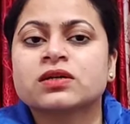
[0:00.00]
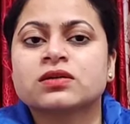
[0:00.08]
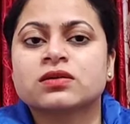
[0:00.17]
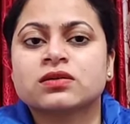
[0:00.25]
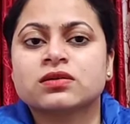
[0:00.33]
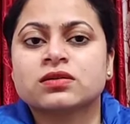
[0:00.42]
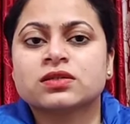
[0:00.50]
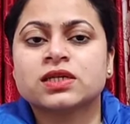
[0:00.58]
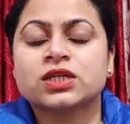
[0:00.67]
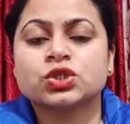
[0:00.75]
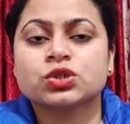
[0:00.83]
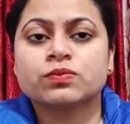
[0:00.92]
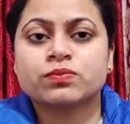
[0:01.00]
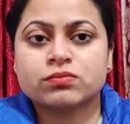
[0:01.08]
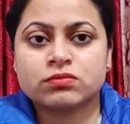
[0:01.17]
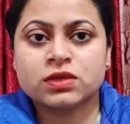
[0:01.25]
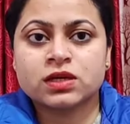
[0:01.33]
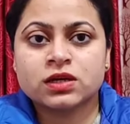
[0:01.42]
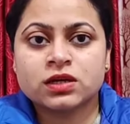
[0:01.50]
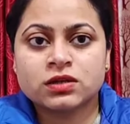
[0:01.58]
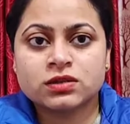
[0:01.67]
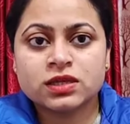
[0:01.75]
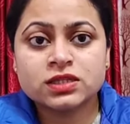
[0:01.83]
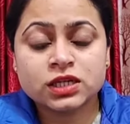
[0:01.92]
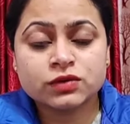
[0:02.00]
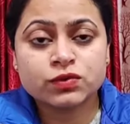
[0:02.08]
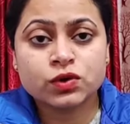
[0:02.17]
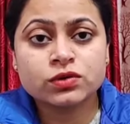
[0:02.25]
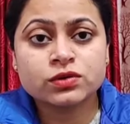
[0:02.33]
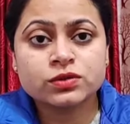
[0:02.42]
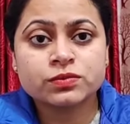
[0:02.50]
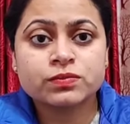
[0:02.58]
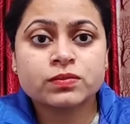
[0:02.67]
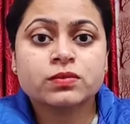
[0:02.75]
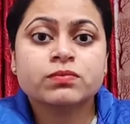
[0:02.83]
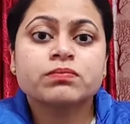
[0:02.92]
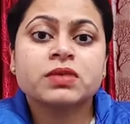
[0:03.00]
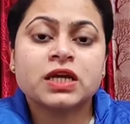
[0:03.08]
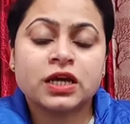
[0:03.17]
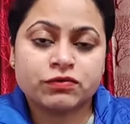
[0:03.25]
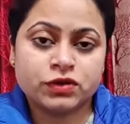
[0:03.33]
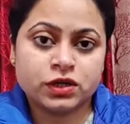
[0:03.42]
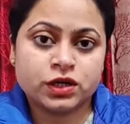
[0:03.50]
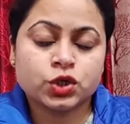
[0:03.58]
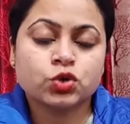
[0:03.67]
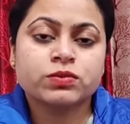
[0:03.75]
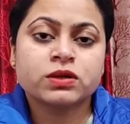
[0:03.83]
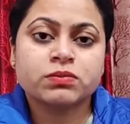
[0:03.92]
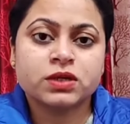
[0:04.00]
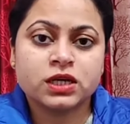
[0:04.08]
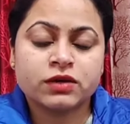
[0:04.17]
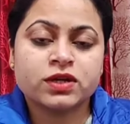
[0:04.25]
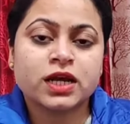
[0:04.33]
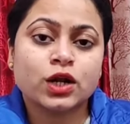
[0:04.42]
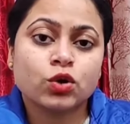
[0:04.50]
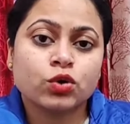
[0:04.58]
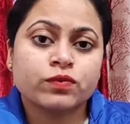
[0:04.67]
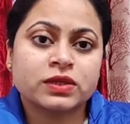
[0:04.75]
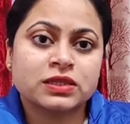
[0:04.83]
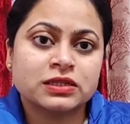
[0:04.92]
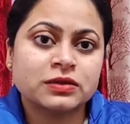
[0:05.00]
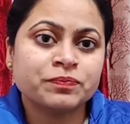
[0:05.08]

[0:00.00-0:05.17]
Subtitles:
such a this involves behavior, human behavior, along with the